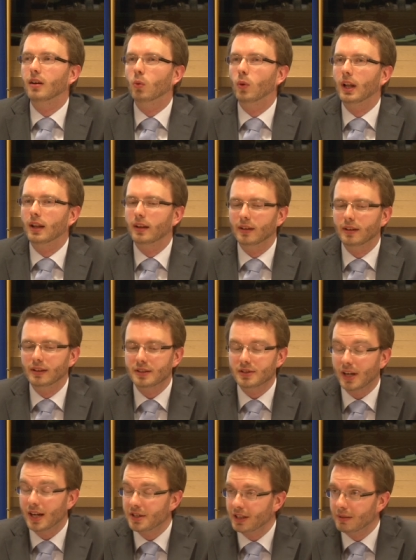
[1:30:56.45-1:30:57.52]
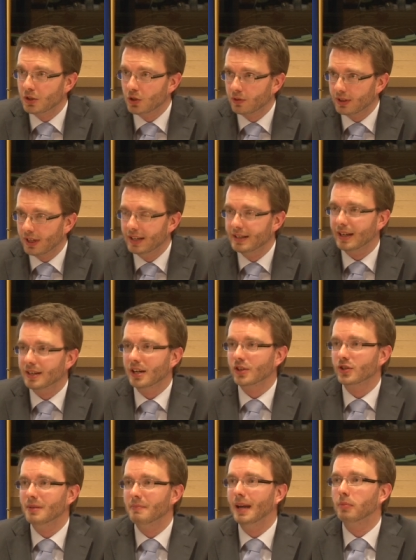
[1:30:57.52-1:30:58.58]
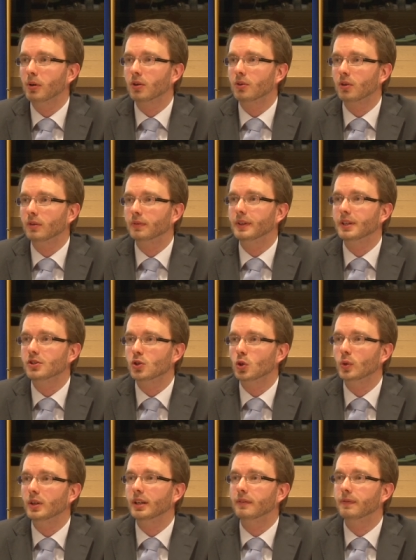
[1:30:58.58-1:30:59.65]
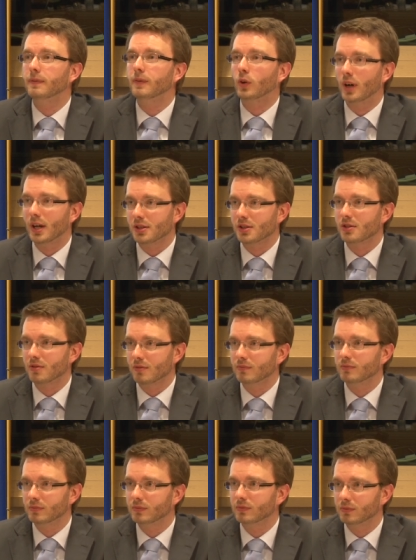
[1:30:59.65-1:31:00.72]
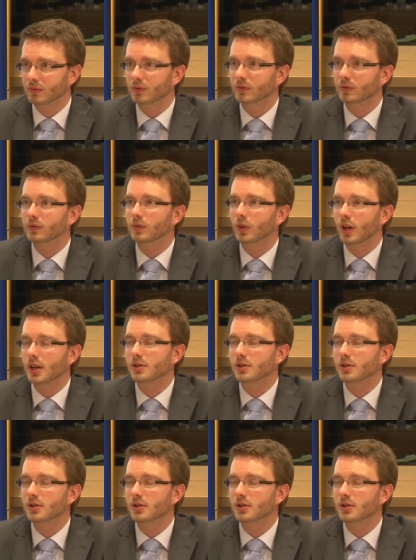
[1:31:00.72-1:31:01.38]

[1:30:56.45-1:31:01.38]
Well, this ICT misuse index, actually Maplecroft is doing it for us. For